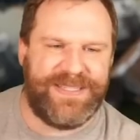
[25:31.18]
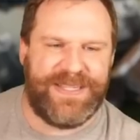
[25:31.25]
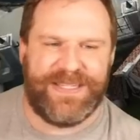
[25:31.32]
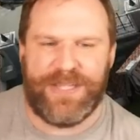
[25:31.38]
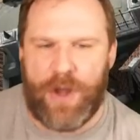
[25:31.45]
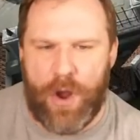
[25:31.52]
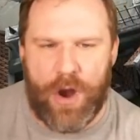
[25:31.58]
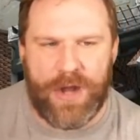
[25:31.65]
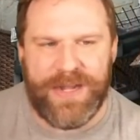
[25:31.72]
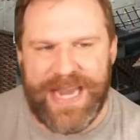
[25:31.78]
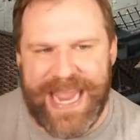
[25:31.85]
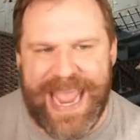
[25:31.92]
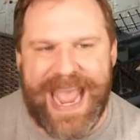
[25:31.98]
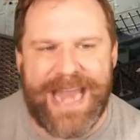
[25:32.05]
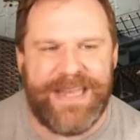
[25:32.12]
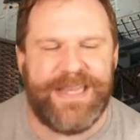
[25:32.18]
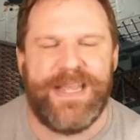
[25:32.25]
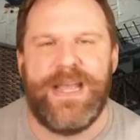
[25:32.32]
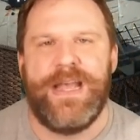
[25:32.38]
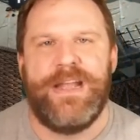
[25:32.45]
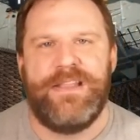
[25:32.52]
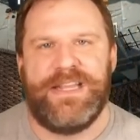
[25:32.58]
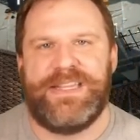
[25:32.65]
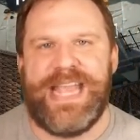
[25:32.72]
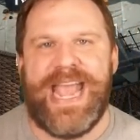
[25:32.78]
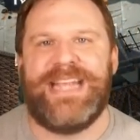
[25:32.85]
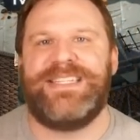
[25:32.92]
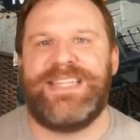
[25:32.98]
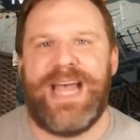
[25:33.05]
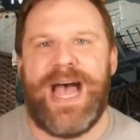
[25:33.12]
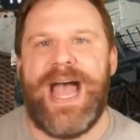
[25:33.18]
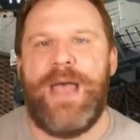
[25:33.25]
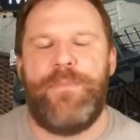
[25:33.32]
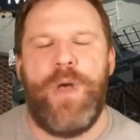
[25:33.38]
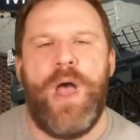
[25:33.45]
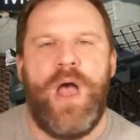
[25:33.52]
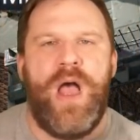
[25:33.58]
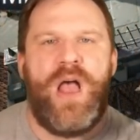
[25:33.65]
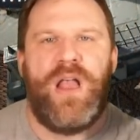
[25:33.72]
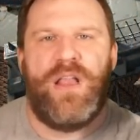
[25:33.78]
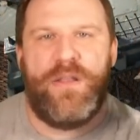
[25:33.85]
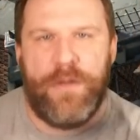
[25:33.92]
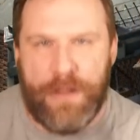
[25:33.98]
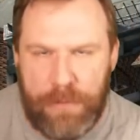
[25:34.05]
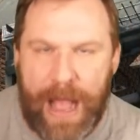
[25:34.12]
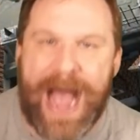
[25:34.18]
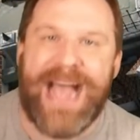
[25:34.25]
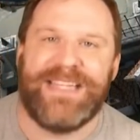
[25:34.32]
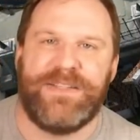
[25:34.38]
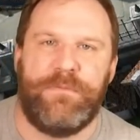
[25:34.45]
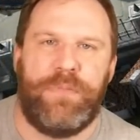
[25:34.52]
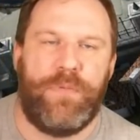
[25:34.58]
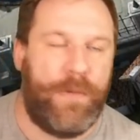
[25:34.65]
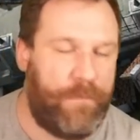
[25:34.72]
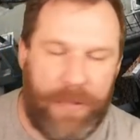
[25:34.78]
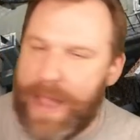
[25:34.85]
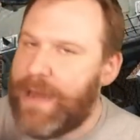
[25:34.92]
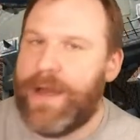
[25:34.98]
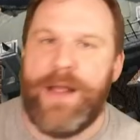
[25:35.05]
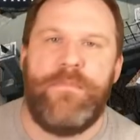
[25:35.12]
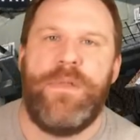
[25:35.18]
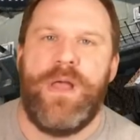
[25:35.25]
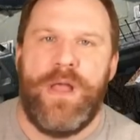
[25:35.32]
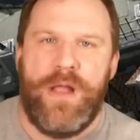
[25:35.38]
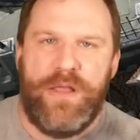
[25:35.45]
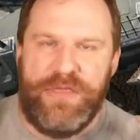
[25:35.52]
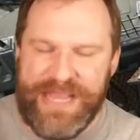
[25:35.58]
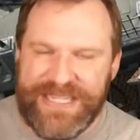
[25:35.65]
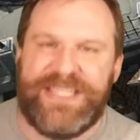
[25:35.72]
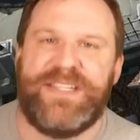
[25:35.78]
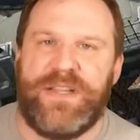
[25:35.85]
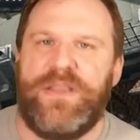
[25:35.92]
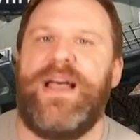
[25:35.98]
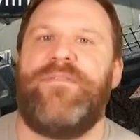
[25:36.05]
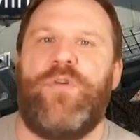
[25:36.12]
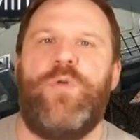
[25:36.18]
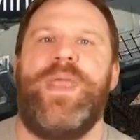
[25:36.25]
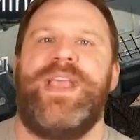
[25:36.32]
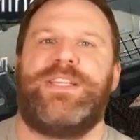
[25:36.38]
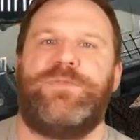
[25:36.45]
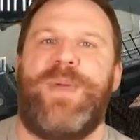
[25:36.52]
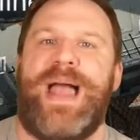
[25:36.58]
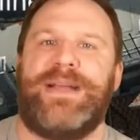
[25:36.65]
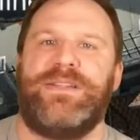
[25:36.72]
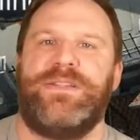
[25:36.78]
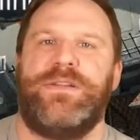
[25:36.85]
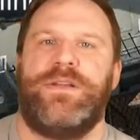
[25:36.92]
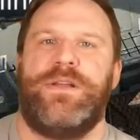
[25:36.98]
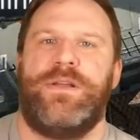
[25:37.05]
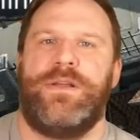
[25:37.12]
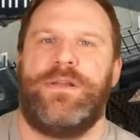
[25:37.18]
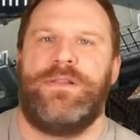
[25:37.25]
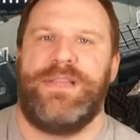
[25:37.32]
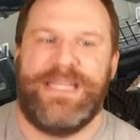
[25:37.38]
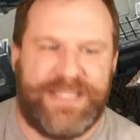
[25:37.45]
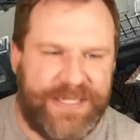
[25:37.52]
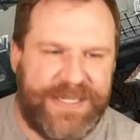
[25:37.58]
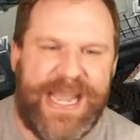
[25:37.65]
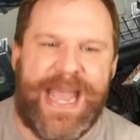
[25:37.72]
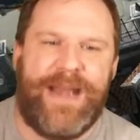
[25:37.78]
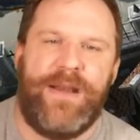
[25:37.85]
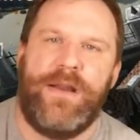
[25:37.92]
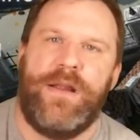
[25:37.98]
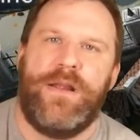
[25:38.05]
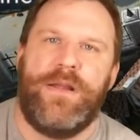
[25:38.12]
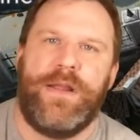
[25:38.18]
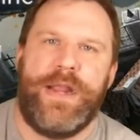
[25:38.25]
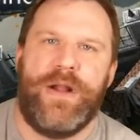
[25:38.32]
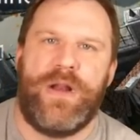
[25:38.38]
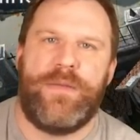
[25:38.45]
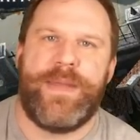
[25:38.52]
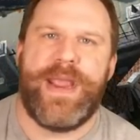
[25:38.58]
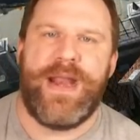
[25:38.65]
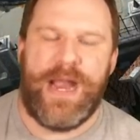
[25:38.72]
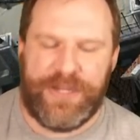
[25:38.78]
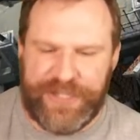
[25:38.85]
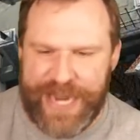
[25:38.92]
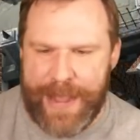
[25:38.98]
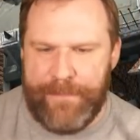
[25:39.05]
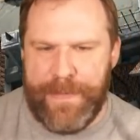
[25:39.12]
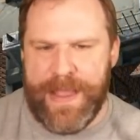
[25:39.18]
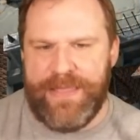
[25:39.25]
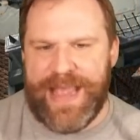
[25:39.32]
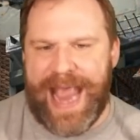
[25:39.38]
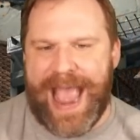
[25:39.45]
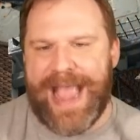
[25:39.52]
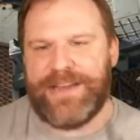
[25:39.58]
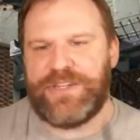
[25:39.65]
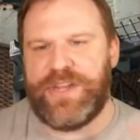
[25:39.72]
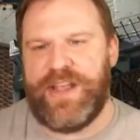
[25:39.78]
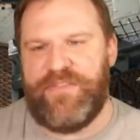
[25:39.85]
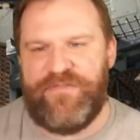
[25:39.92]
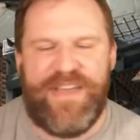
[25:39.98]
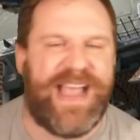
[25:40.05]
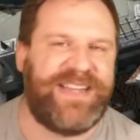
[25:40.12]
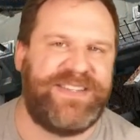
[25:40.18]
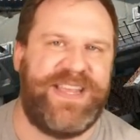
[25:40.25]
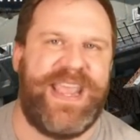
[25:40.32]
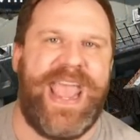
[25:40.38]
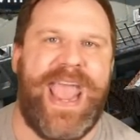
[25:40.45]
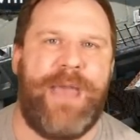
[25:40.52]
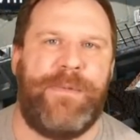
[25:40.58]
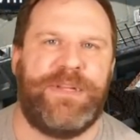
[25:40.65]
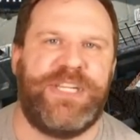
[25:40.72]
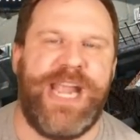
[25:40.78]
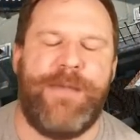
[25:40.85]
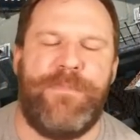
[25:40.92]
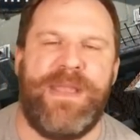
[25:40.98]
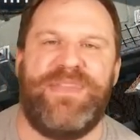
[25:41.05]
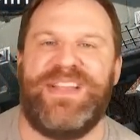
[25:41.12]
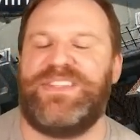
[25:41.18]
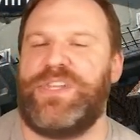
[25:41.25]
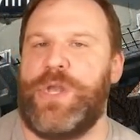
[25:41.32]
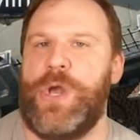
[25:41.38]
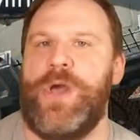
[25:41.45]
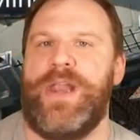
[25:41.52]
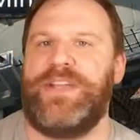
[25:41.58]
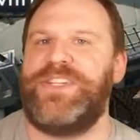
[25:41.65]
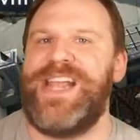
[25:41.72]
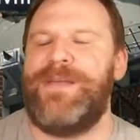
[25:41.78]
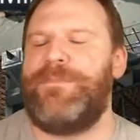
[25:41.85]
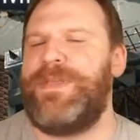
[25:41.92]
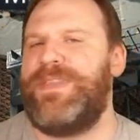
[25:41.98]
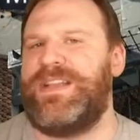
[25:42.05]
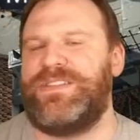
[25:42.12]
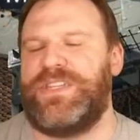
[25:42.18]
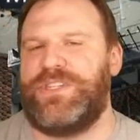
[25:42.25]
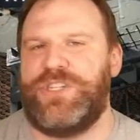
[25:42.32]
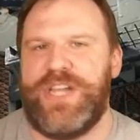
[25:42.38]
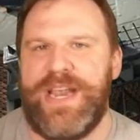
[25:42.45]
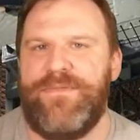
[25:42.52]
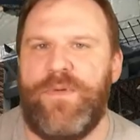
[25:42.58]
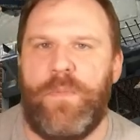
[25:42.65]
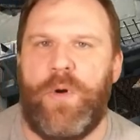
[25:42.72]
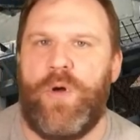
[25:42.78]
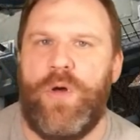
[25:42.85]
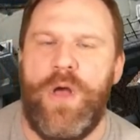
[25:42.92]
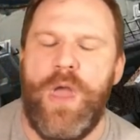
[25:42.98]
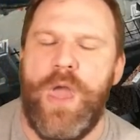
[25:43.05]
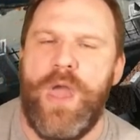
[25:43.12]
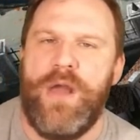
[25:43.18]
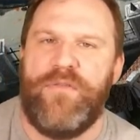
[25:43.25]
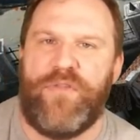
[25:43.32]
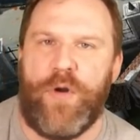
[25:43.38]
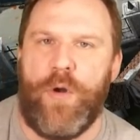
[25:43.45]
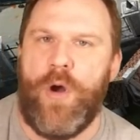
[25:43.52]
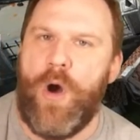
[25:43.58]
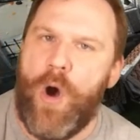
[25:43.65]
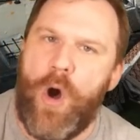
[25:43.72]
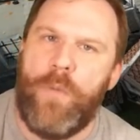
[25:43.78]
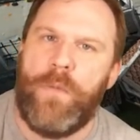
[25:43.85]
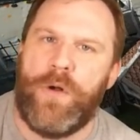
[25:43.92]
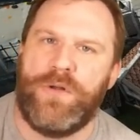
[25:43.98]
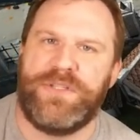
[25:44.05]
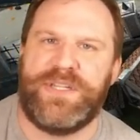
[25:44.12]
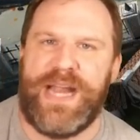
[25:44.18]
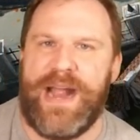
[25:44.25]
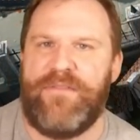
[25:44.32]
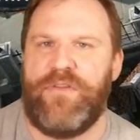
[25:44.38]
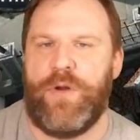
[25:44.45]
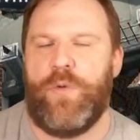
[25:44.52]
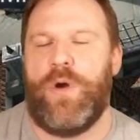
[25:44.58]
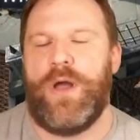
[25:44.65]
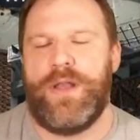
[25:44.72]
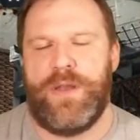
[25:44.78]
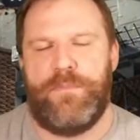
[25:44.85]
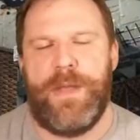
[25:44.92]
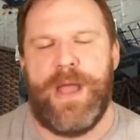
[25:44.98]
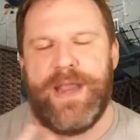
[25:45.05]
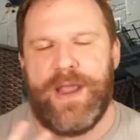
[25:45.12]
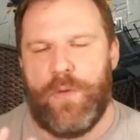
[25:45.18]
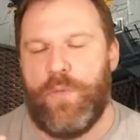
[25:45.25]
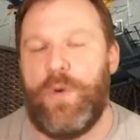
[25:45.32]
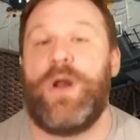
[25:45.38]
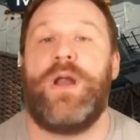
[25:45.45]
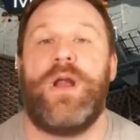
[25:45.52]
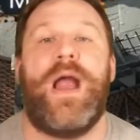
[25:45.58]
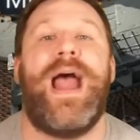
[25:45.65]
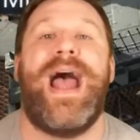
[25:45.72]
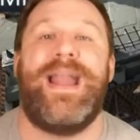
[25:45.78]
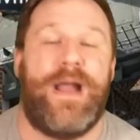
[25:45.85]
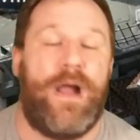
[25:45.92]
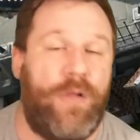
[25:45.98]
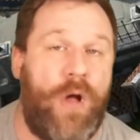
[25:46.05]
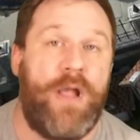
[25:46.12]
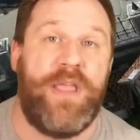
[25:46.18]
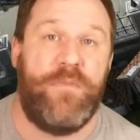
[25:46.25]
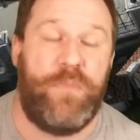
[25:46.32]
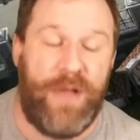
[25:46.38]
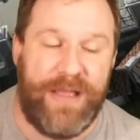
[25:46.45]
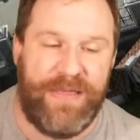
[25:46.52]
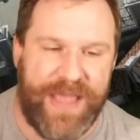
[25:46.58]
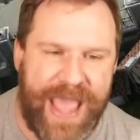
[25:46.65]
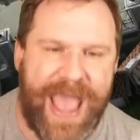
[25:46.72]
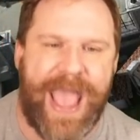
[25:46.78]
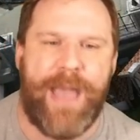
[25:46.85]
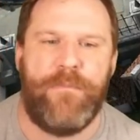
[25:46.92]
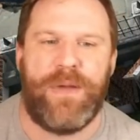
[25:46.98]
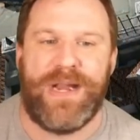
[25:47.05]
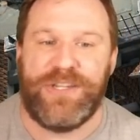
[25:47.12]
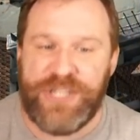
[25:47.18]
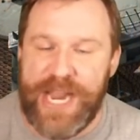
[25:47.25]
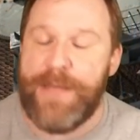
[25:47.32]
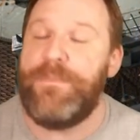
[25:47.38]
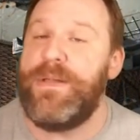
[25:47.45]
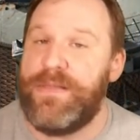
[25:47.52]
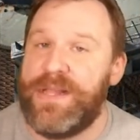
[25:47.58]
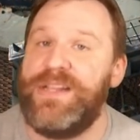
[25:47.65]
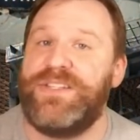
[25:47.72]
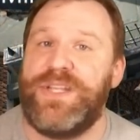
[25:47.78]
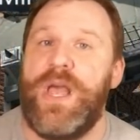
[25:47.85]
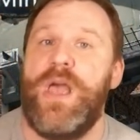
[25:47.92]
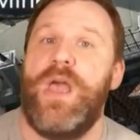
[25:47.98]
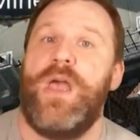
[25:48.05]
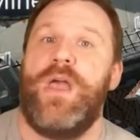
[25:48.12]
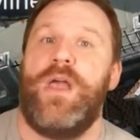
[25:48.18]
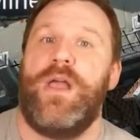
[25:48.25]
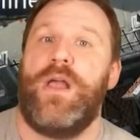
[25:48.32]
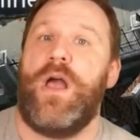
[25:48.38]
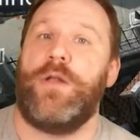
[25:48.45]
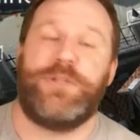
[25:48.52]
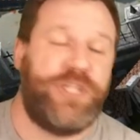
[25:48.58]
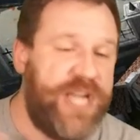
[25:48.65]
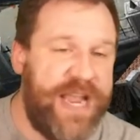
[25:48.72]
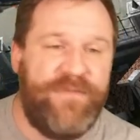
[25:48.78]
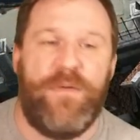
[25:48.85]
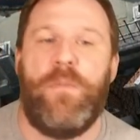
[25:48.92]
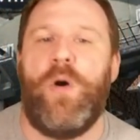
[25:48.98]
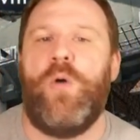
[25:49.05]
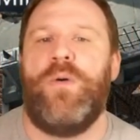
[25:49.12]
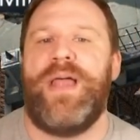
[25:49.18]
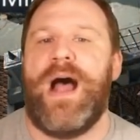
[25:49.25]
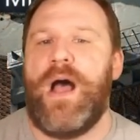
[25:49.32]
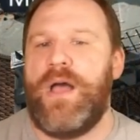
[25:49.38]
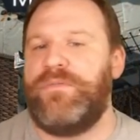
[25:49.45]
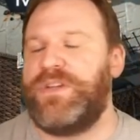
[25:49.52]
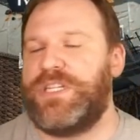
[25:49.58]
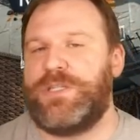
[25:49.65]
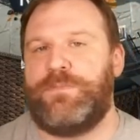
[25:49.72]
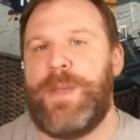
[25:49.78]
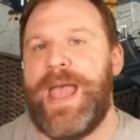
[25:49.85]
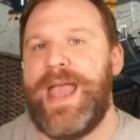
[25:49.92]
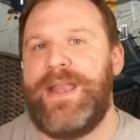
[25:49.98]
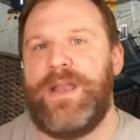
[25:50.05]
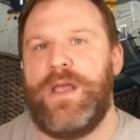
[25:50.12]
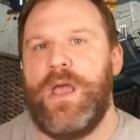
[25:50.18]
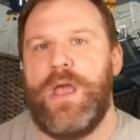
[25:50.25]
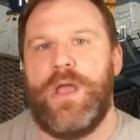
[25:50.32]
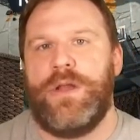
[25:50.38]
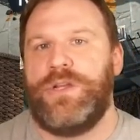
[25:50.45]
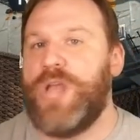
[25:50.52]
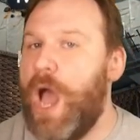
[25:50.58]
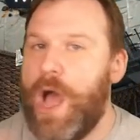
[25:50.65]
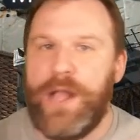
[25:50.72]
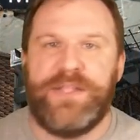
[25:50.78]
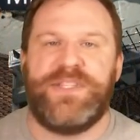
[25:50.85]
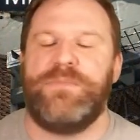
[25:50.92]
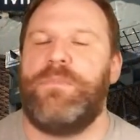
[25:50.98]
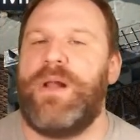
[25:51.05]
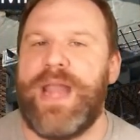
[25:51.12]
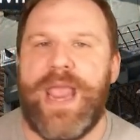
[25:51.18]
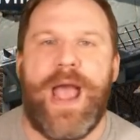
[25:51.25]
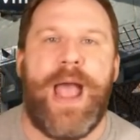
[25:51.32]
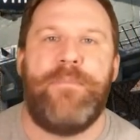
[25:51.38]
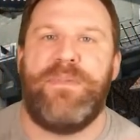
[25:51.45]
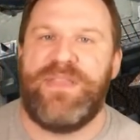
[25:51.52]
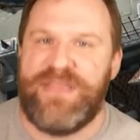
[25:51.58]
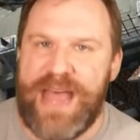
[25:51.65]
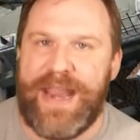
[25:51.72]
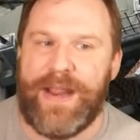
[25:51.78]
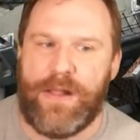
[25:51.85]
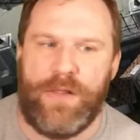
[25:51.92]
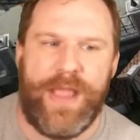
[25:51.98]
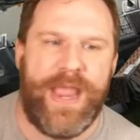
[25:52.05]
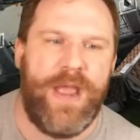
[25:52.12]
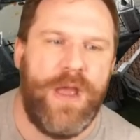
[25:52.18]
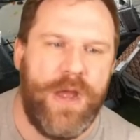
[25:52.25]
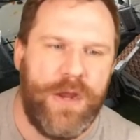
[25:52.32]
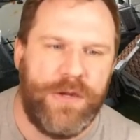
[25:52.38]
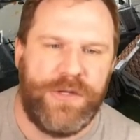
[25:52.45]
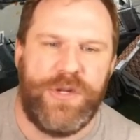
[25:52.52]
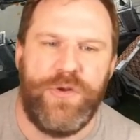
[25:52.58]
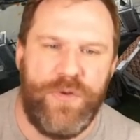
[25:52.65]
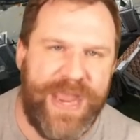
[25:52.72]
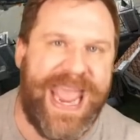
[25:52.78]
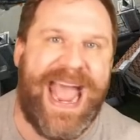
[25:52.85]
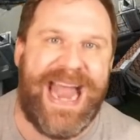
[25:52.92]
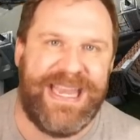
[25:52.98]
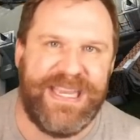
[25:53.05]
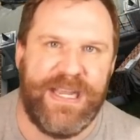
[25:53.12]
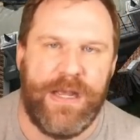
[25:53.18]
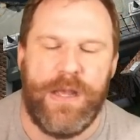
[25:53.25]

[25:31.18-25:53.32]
that's hard to get, that takes time, guys in Plarium, this is the level we expect. This is it. You know what I mean? A champion that actually affects the game, a champion that's good, a champion that is achievable for almost everyone, depending on where you're at and how long you played the game, but a champion that is achievable without having to spend tons of money hypothetically to get.